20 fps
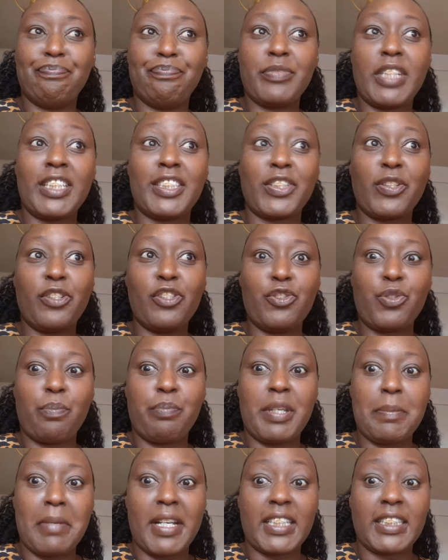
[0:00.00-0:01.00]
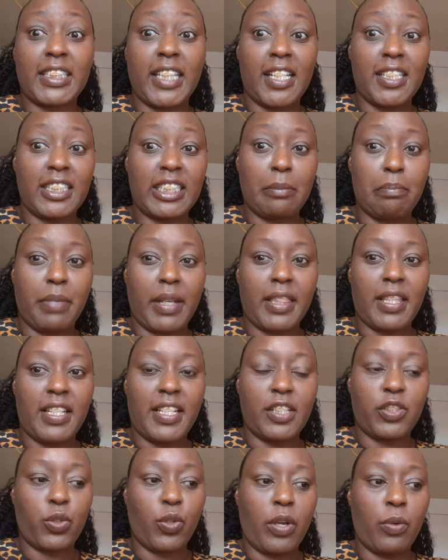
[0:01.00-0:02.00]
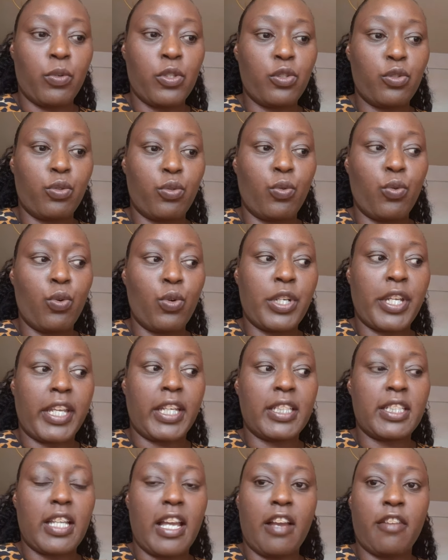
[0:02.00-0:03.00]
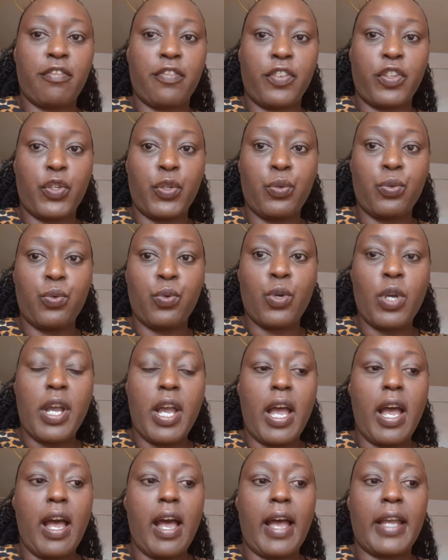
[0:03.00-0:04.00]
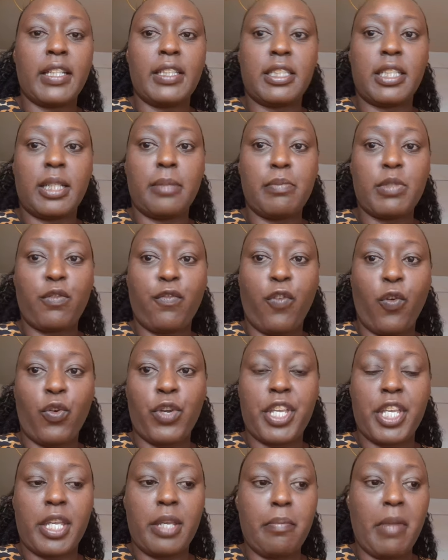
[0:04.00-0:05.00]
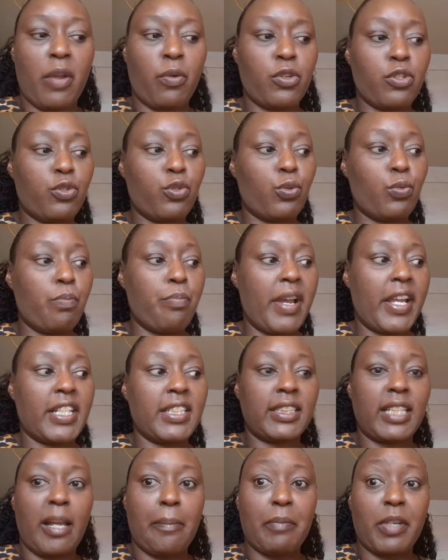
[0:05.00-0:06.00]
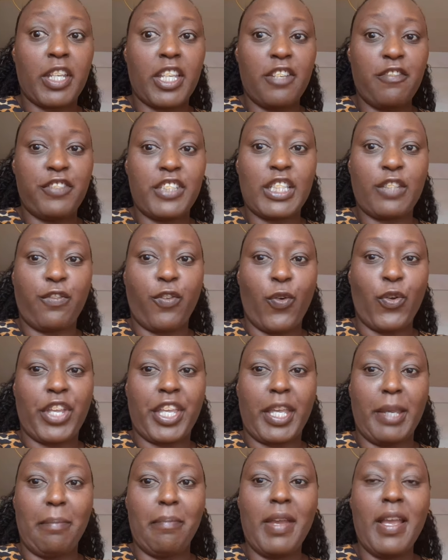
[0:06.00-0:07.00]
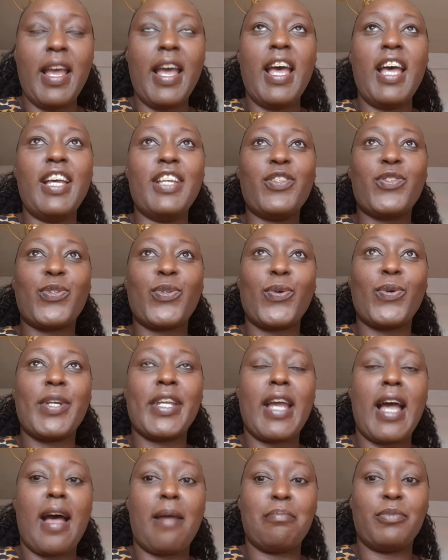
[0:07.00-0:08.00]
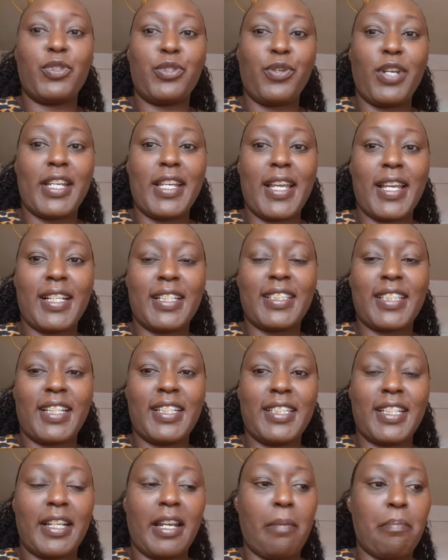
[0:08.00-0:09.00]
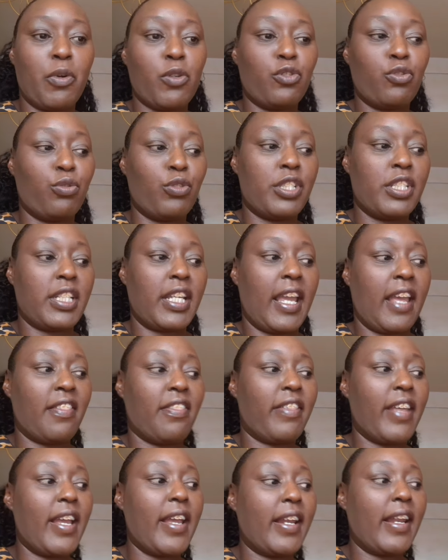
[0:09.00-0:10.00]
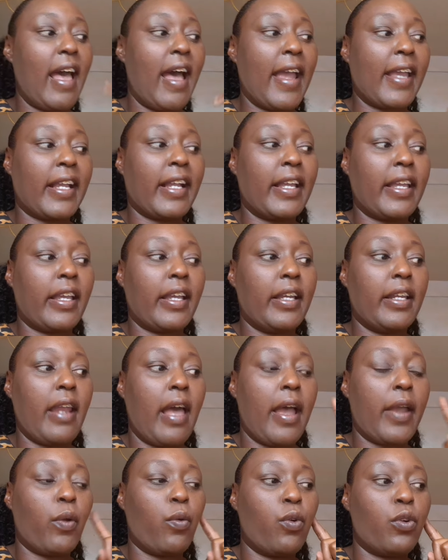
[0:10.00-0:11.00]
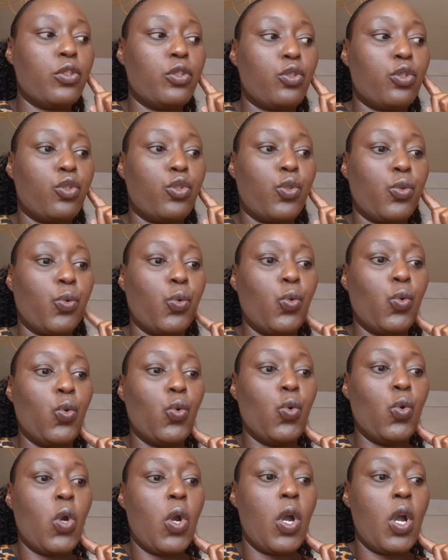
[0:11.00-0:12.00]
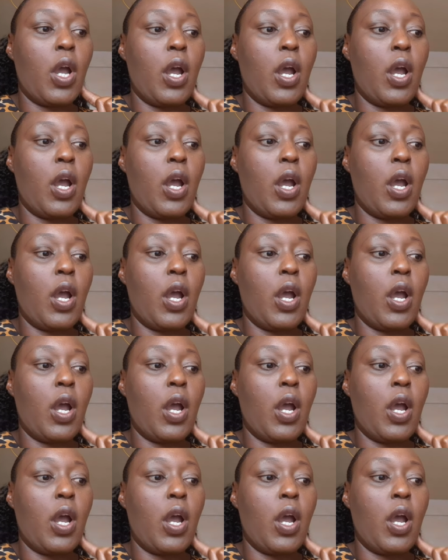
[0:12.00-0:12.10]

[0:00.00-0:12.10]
it's going to be my son's birthday. So I want to go get a few items for him. I want to buy some gifts for him. So yeah, I'm truly excited about today. And then again, I want to